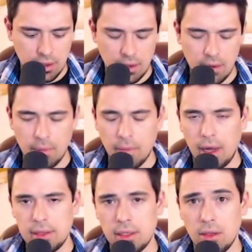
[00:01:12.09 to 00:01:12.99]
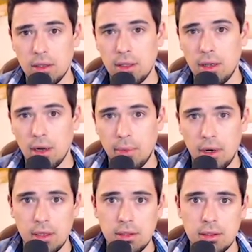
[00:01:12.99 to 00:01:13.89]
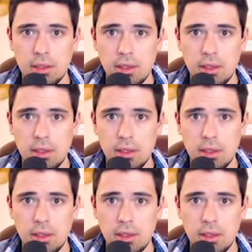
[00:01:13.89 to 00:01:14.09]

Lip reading: I did look at the AirPods.